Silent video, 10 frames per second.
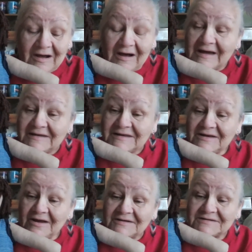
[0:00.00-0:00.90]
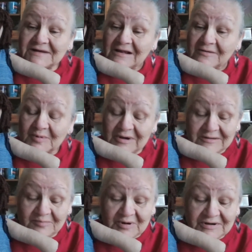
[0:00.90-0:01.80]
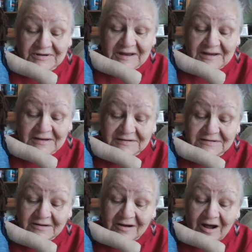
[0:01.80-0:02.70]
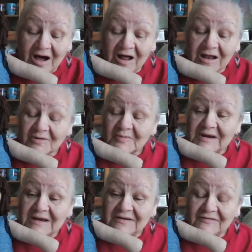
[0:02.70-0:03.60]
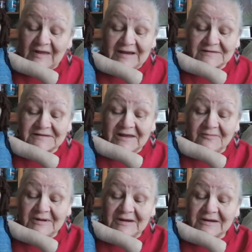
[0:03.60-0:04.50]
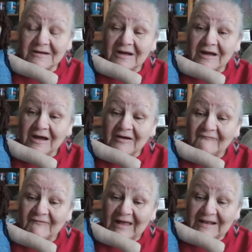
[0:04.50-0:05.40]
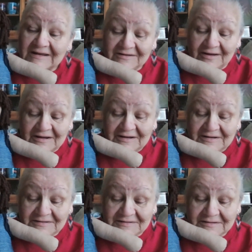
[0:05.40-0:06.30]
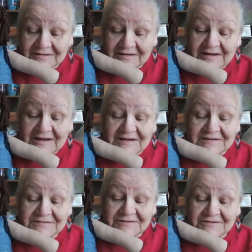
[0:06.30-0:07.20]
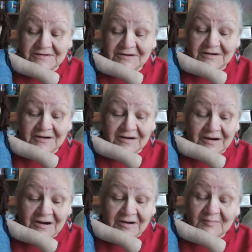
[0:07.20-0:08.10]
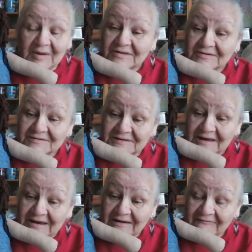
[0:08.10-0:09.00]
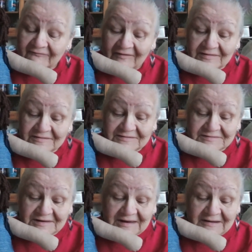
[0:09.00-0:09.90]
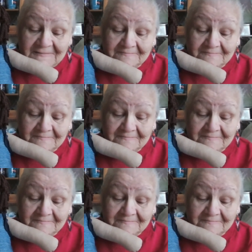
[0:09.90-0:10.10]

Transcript: I did not celebrate birthdays, Halloween, Thanksgiving, Valentine's, Easter, Mother's Day, Father's Day.